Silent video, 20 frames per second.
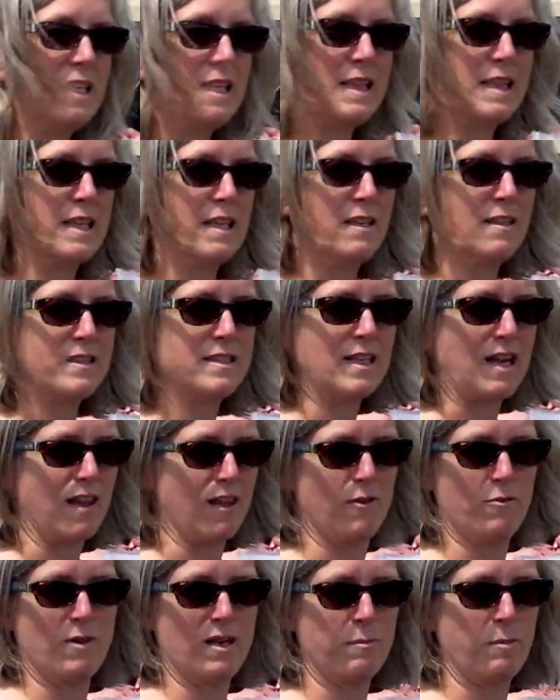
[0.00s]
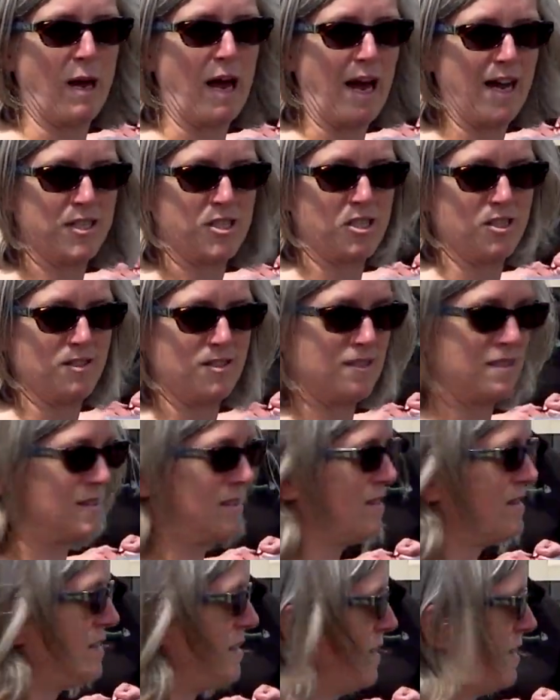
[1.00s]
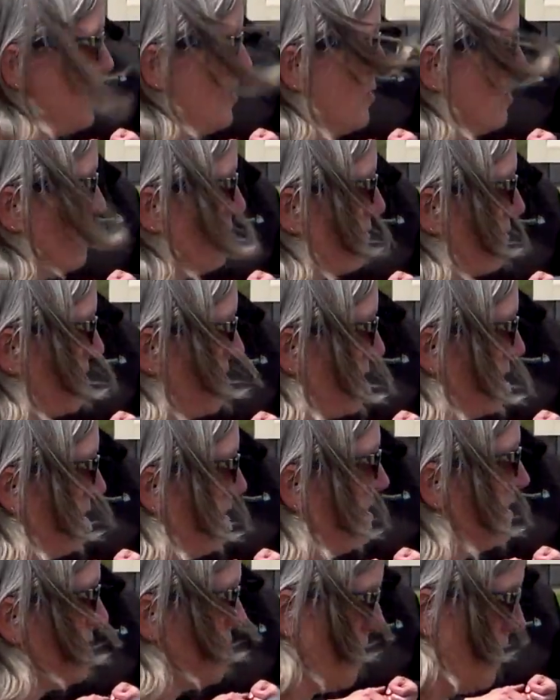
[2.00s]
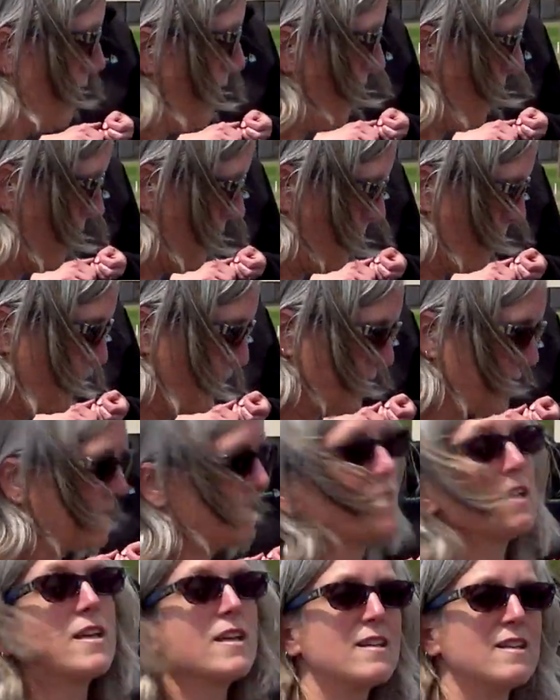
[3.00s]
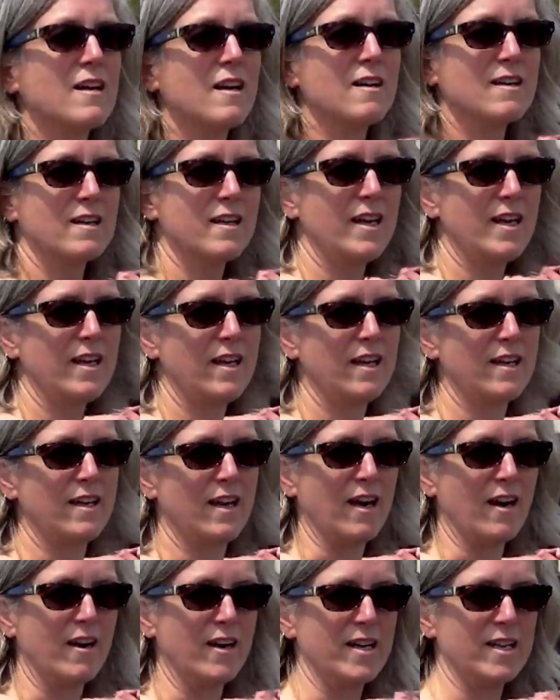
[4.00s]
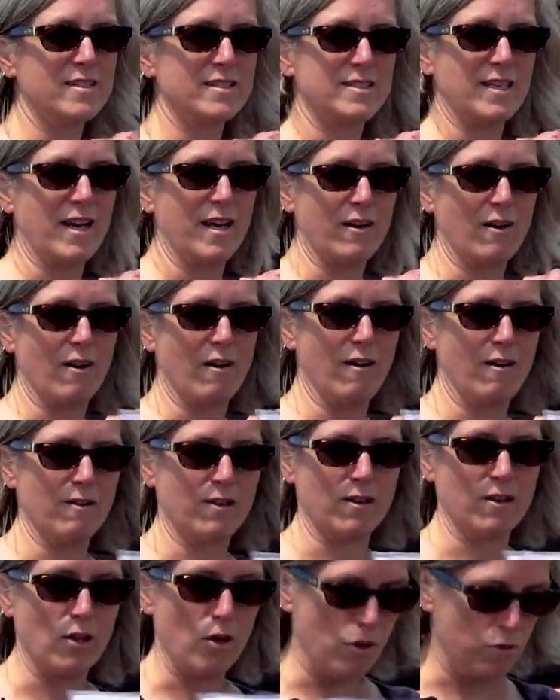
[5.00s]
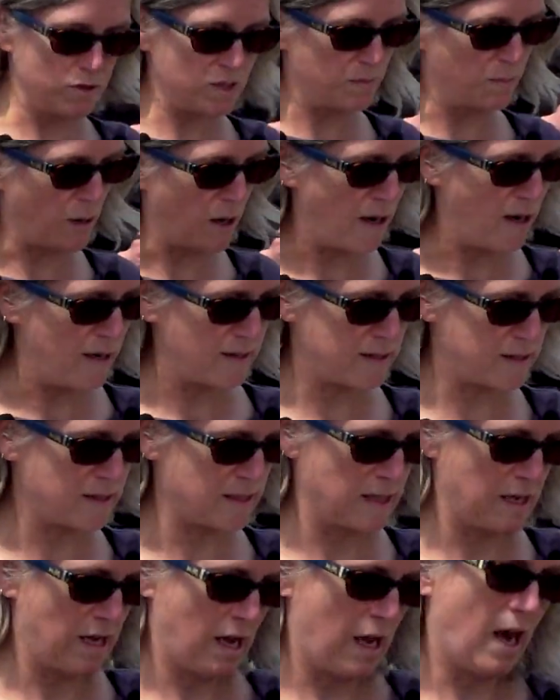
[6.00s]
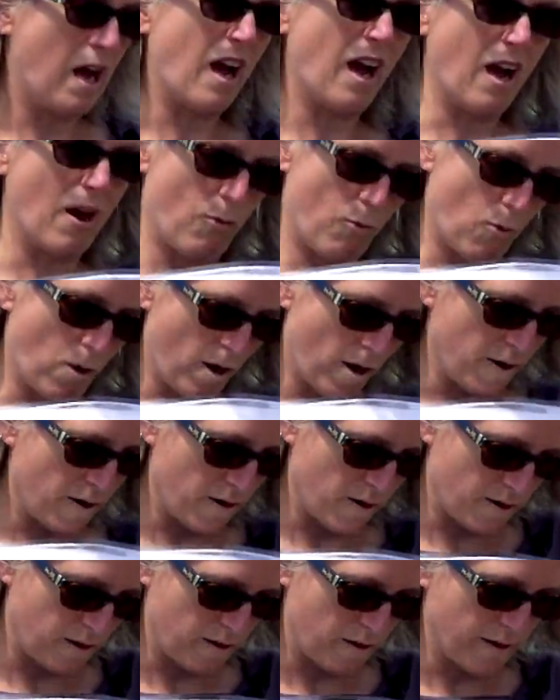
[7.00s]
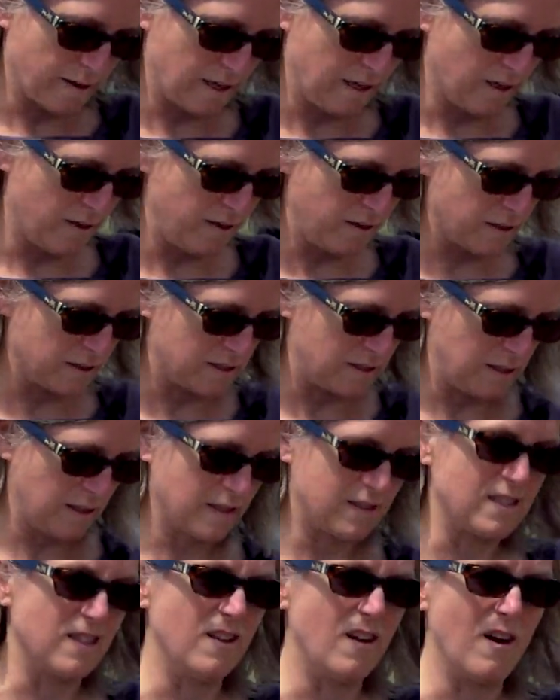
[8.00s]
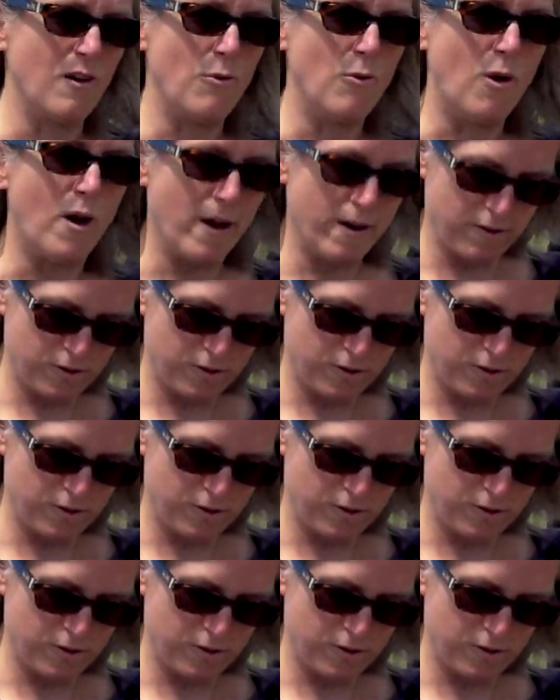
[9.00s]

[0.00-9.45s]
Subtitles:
little yellowing patches in your field, particularly in areas that are low spots. Water along here, you can see it's along water